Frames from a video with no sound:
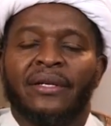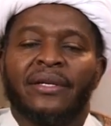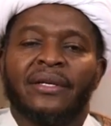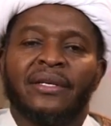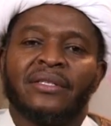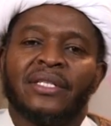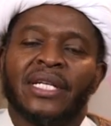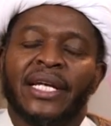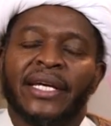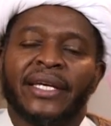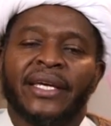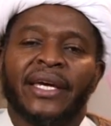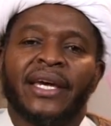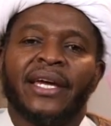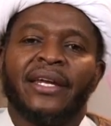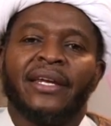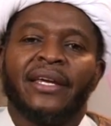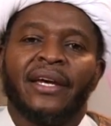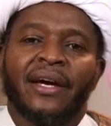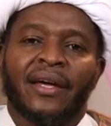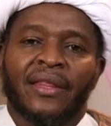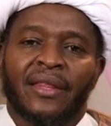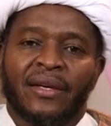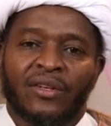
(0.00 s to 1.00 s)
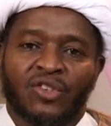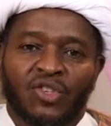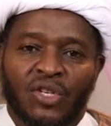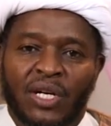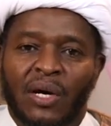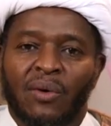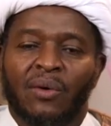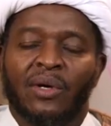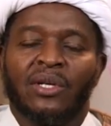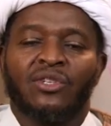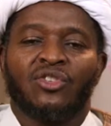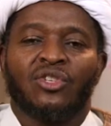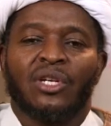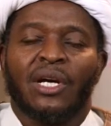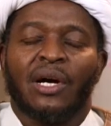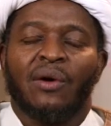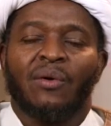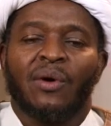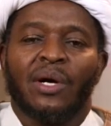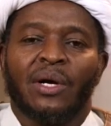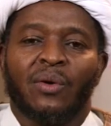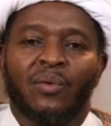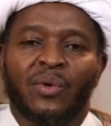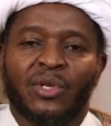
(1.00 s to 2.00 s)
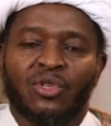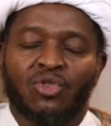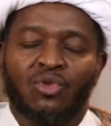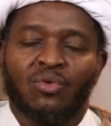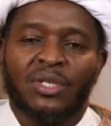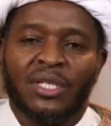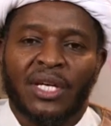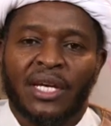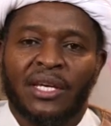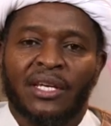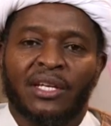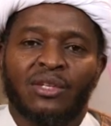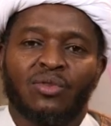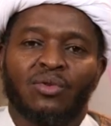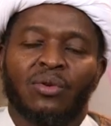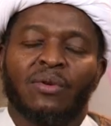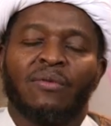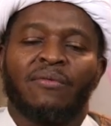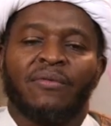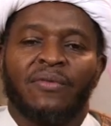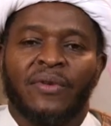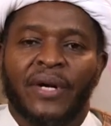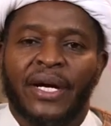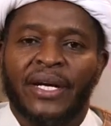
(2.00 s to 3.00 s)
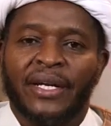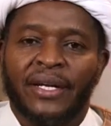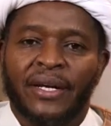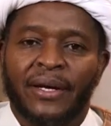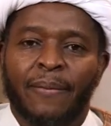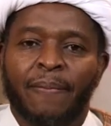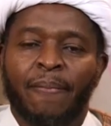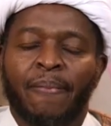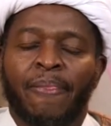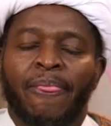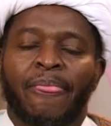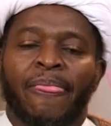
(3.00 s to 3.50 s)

is like any other shower, shower which you take it on Friday,